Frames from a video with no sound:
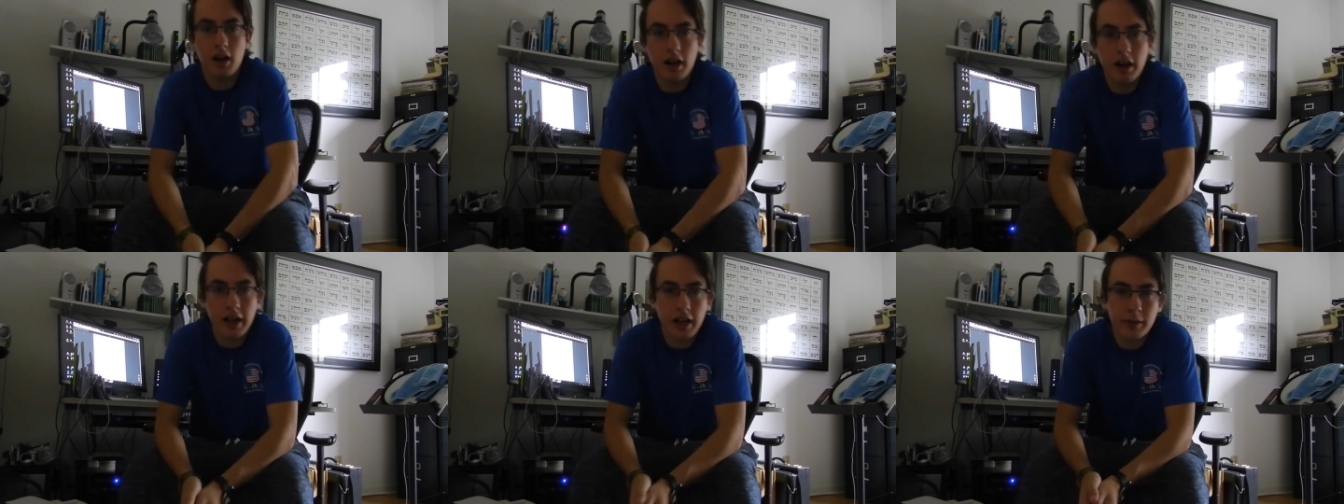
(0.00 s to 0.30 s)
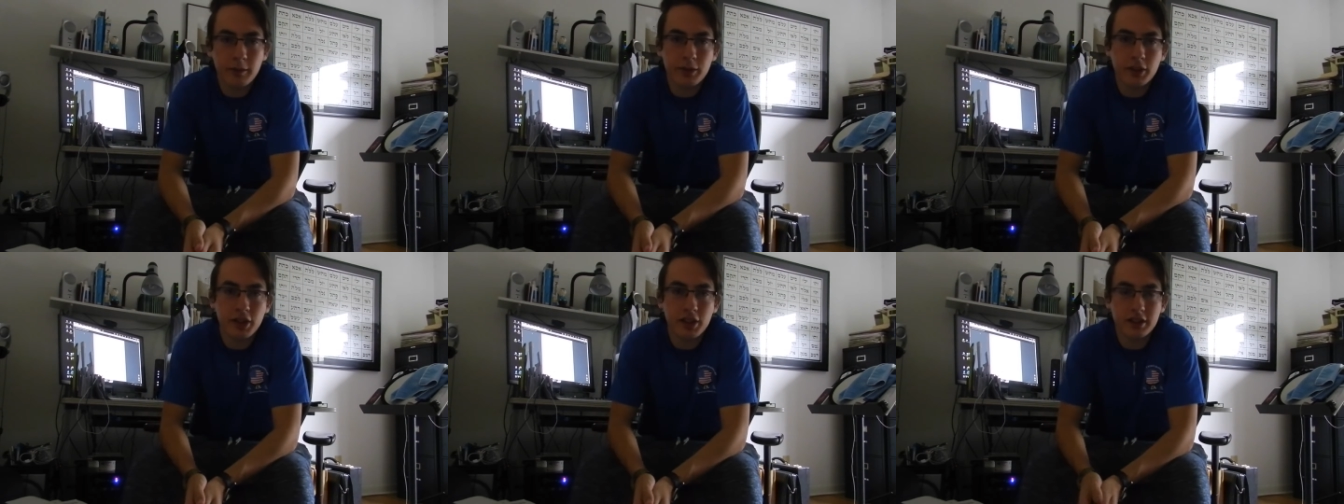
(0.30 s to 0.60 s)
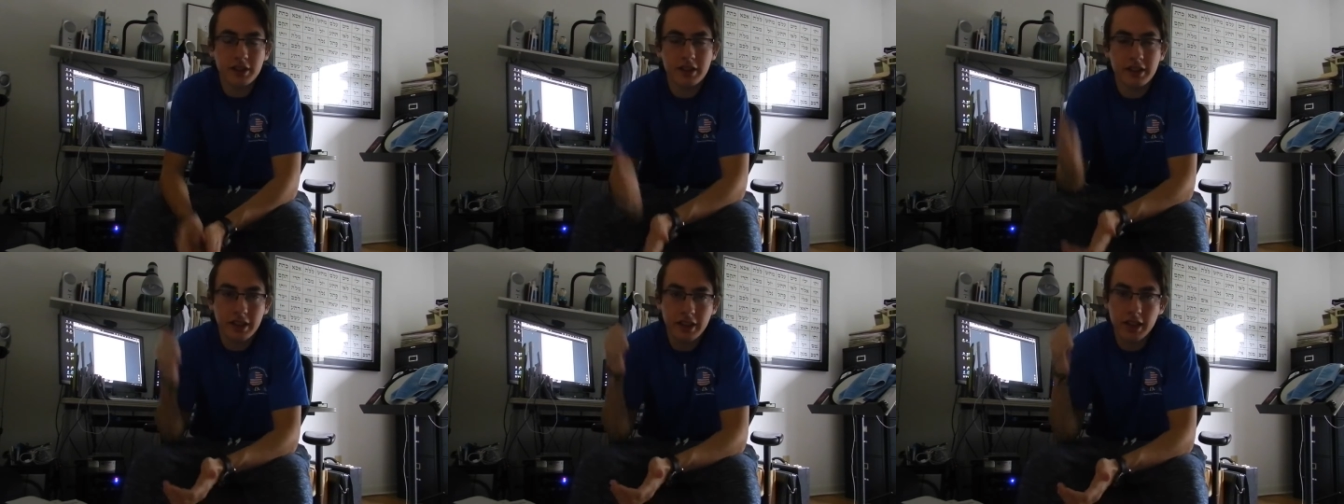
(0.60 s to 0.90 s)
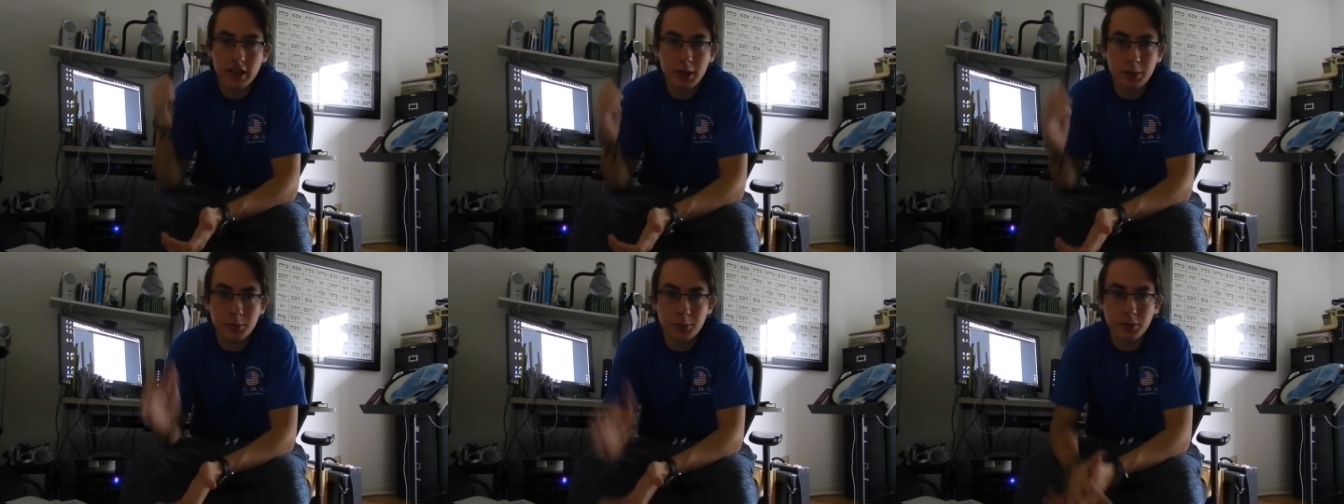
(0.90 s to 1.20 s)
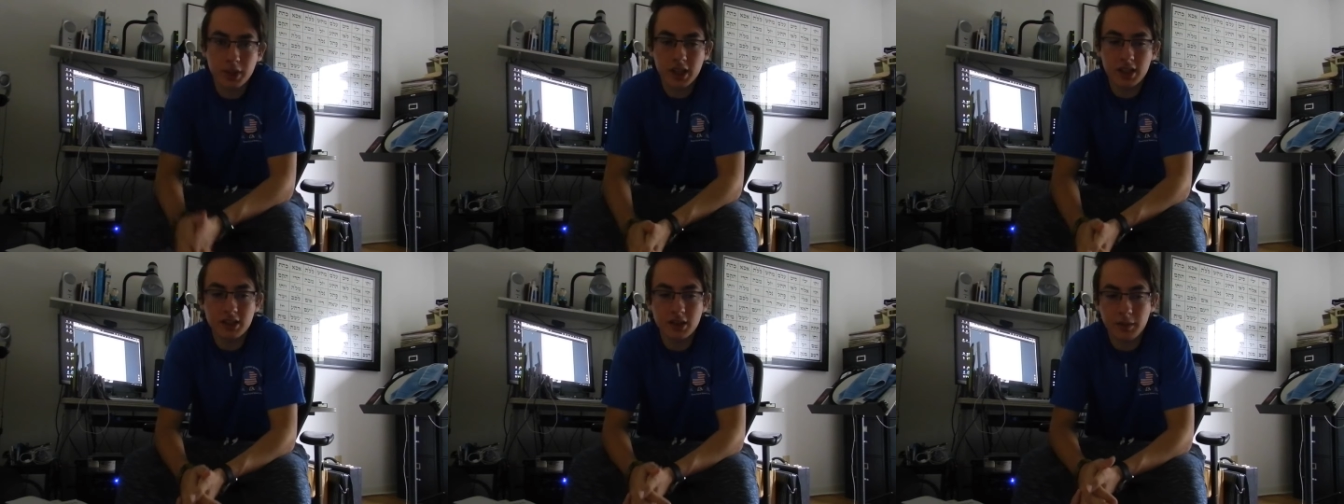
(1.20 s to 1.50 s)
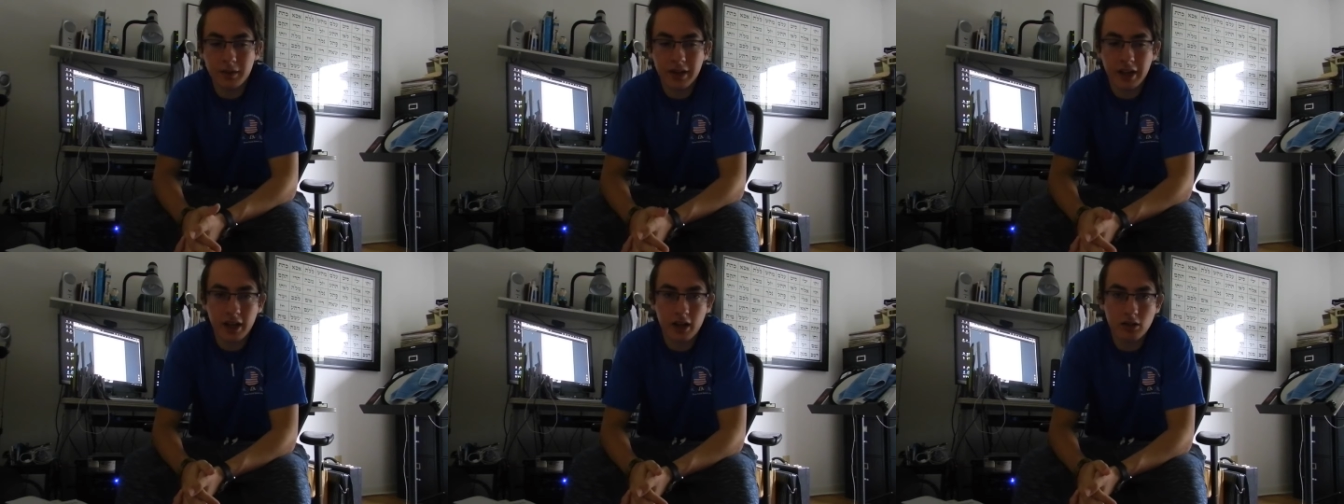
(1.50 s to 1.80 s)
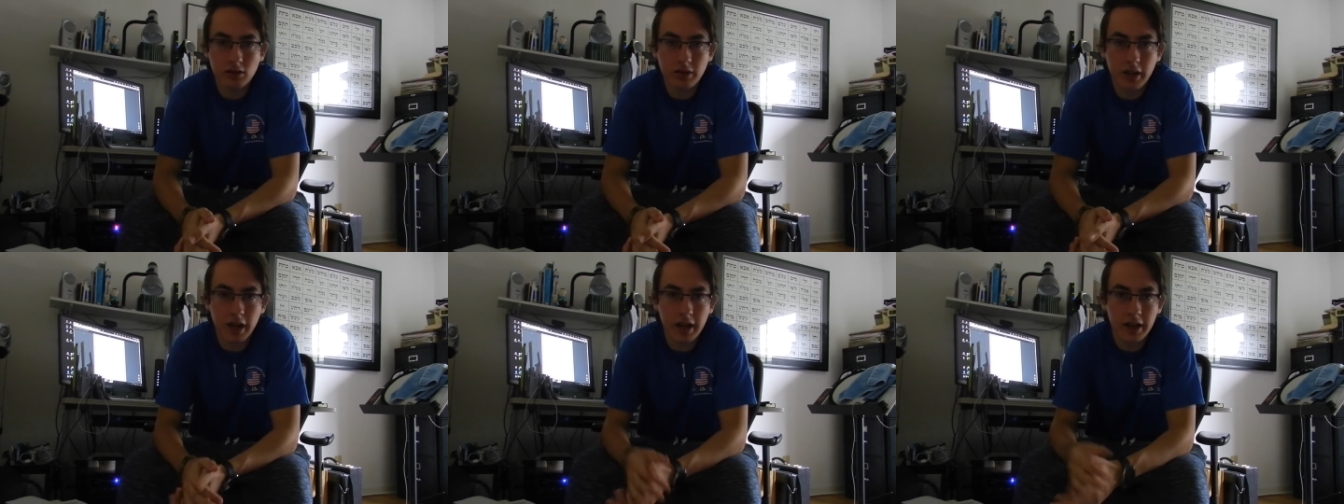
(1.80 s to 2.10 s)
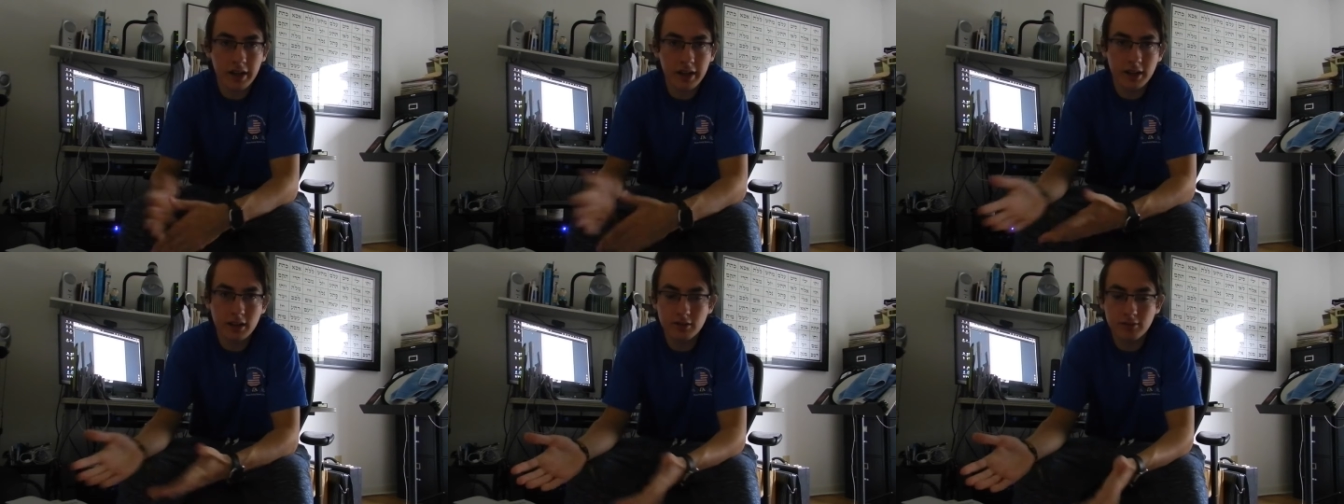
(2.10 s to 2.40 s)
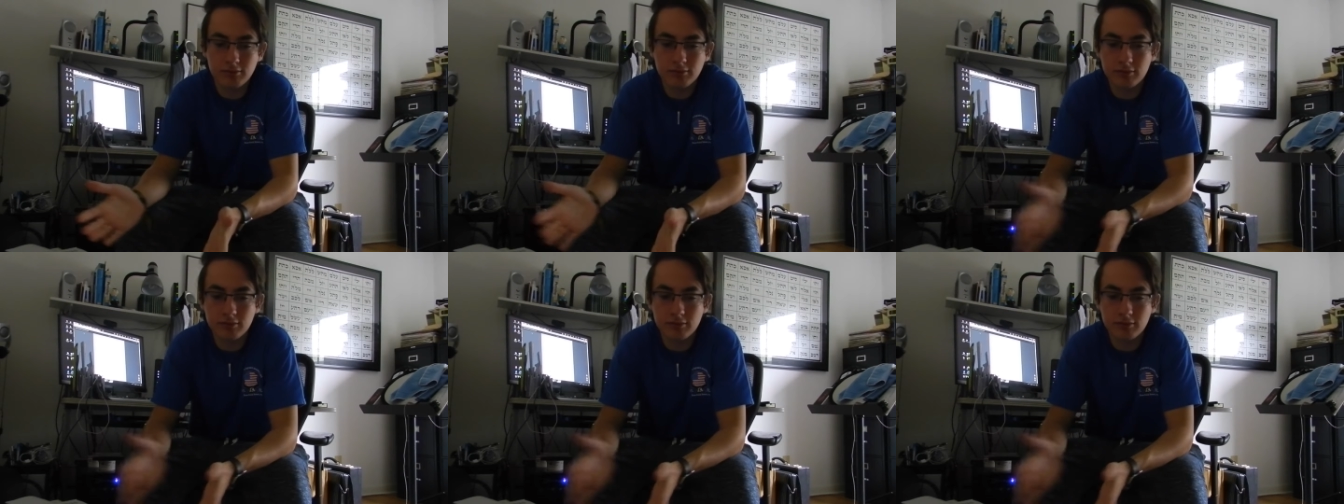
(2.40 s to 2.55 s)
I'm currently uh, printing something out that I need